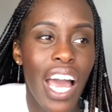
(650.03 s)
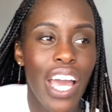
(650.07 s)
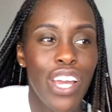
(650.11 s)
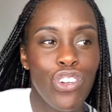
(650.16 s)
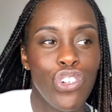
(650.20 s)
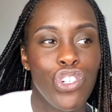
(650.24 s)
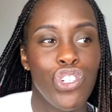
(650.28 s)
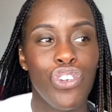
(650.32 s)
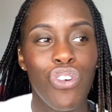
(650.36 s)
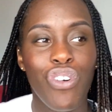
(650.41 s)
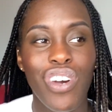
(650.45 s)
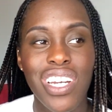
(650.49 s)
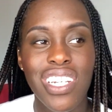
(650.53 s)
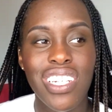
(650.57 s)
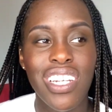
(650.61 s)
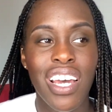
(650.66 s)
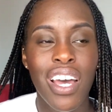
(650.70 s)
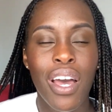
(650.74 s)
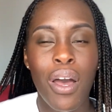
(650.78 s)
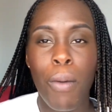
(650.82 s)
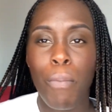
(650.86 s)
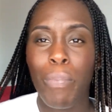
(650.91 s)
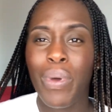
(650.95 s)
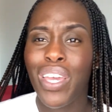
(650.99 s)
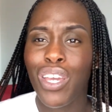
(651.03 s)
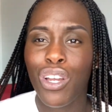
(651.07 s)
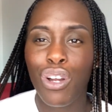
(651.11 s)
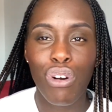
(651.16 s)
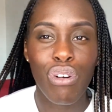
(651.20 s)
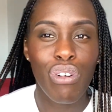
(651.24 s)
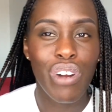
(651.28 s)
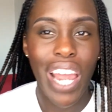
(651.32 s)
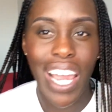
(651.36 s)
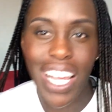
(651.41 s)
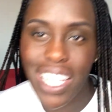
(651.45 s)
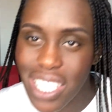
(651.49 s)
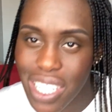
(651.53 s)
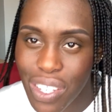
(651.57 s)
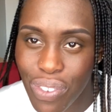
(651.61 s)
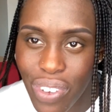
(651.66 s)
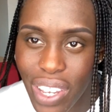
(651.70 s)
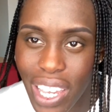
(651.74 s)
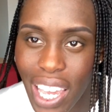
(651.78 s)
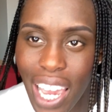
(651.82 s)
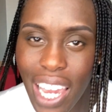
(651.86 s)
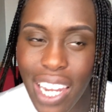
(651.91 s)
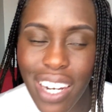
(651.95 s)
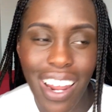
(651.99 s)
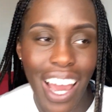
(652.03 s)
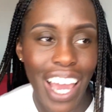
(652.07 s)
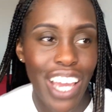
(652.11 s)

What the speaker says: I enjoyed being creative again.